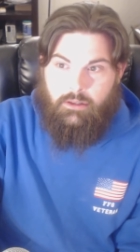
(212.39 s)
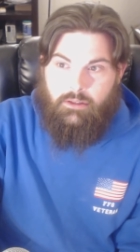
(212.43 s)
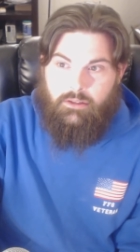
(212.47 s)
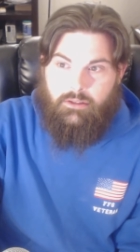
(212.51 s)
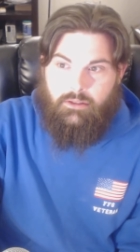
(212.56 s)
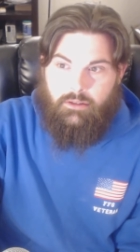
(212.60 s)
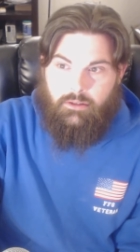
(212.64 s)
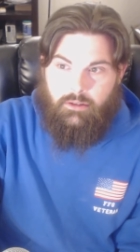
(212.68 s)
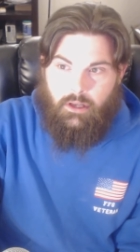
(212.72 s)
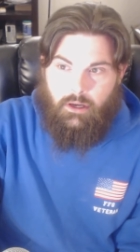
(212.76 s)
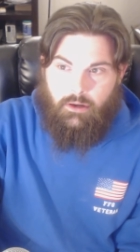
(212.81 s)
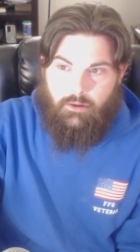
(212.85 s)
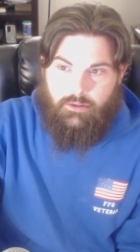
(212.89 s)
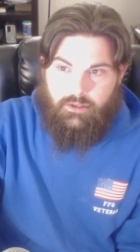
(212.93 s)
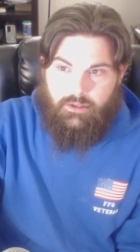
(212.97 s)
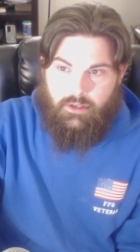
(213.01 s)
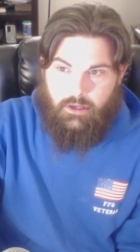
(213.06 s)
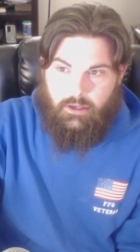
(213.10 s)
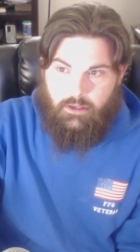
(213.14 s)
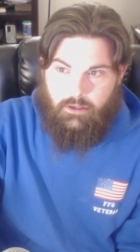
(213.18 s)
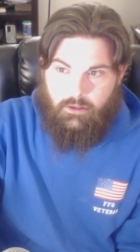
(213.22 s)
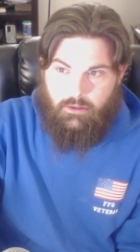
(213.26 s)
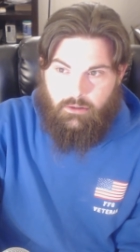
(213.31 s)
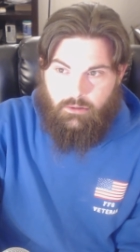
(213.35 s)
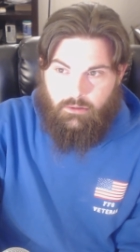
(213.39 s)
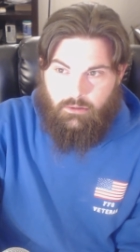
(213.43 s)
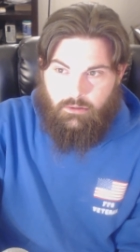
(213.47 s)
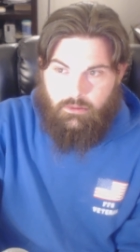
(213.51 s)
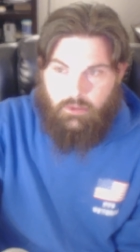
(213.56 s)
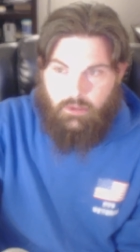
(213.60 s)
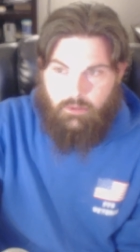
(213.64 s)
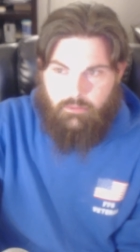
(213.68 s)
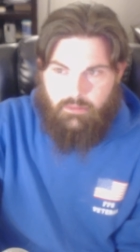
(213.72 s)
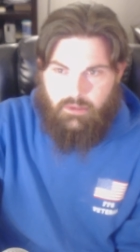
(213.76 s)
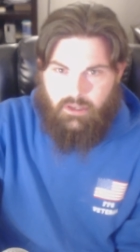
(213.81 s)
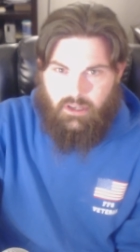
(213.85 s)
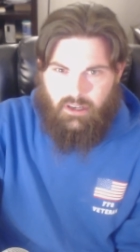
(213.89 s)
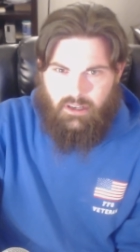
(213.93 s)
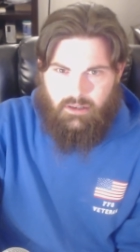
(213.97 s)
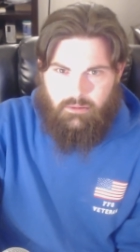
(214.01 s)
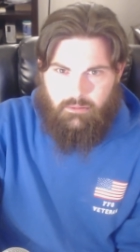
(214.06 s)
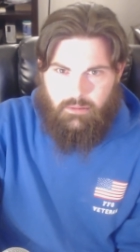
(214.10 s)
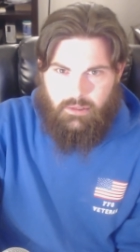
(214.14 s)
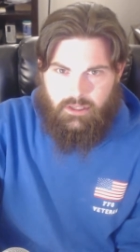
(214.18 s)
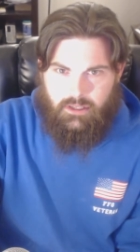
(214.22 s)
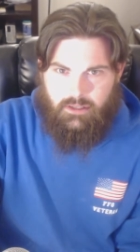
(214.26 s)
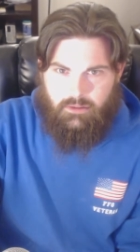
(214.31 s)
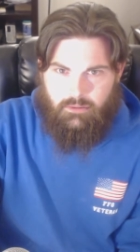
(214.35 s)
So that was kind of cool. And I'm kind
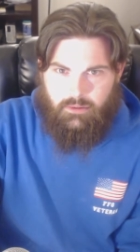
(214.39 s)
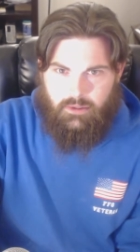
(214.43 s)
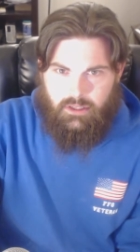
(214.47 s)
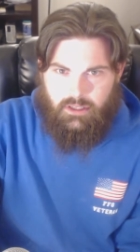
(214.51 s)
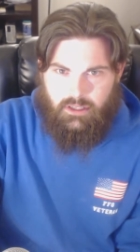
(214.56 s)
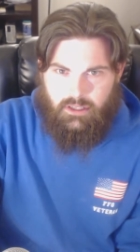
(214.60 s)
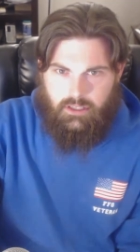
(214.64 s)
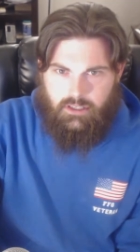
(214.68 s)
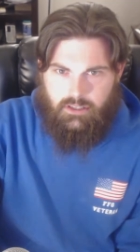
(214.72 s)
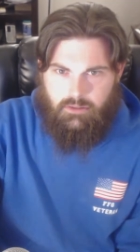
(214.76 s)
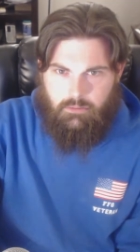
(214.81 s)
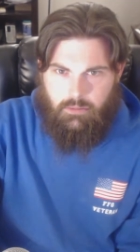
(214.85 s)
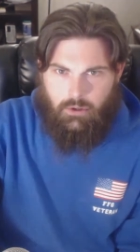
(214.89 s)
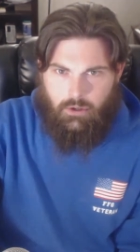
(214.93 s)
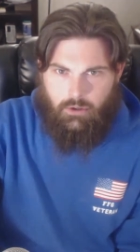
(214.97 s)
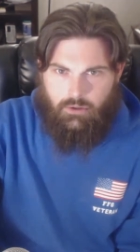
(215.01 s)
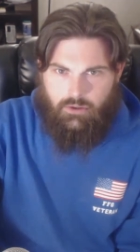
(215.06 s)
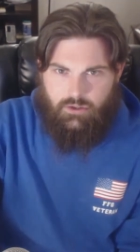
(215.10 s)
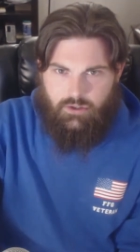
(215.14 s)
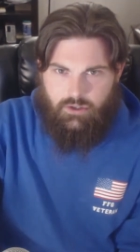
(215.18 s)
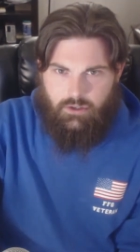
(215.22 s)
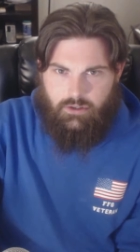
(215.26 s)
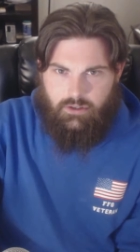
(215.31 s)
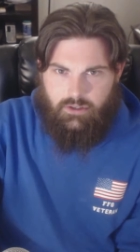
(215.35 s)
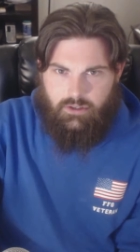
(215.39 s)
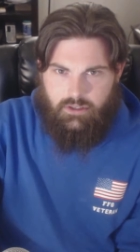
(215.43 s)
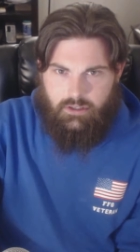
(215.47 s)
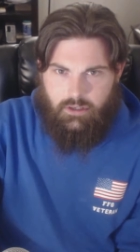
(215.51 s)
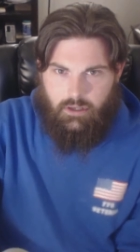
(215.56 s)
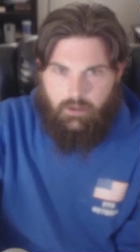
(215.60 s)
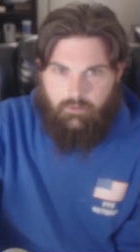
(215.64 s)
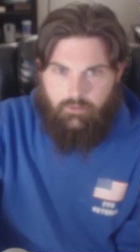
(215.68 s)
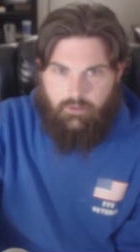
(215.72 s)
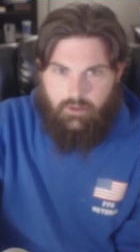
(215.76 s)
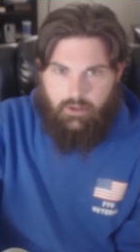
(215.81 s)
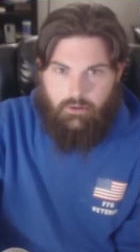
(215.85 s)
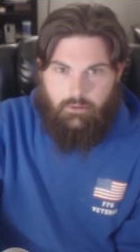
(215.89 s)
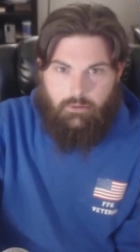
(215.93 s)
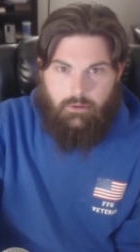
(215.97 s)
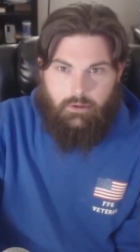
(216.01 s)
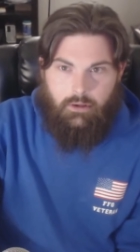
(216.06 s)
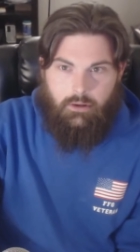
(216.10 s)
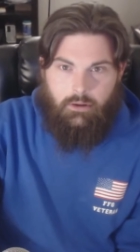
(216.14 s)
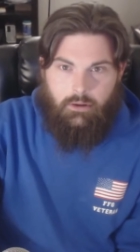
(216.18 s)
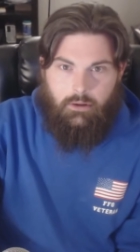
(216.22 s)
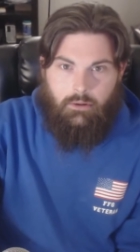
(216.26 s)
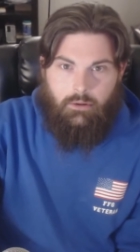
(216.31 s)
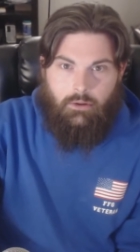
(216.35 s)
of messing with the exposure and stuff. There we
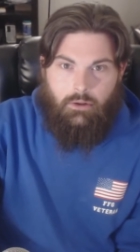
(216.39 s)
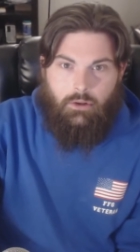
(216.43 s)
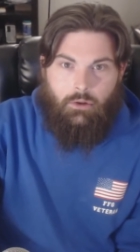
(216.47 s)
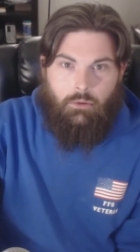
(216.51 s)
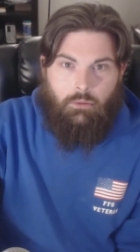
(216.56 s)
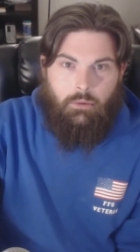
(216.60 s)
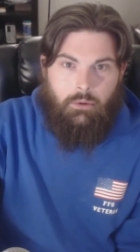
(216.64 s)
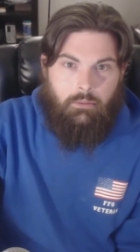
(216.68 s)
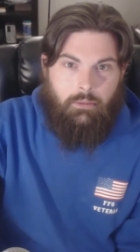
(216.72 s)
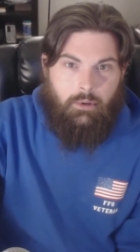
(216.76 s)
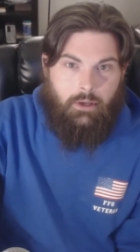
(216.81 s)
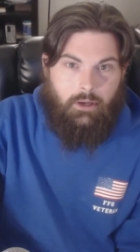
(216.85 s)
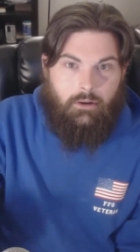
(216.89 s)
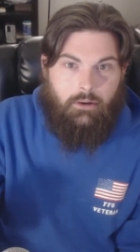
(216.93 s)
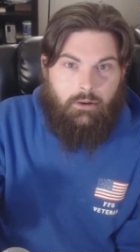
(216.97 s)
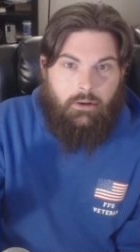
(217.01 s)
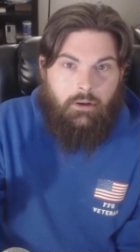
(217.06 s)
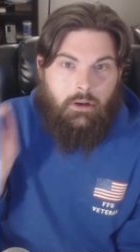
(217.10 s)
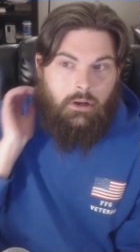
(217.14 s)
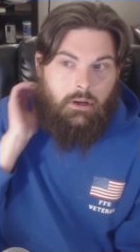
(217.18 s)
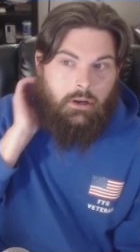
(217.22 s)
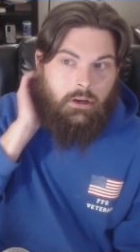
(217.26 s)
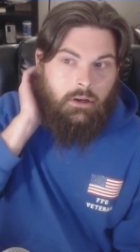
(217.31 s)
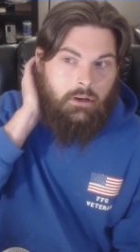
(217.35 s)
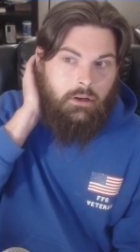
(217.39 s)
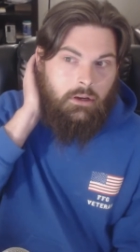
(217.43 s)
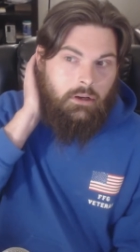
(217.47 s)
go. A little bit better.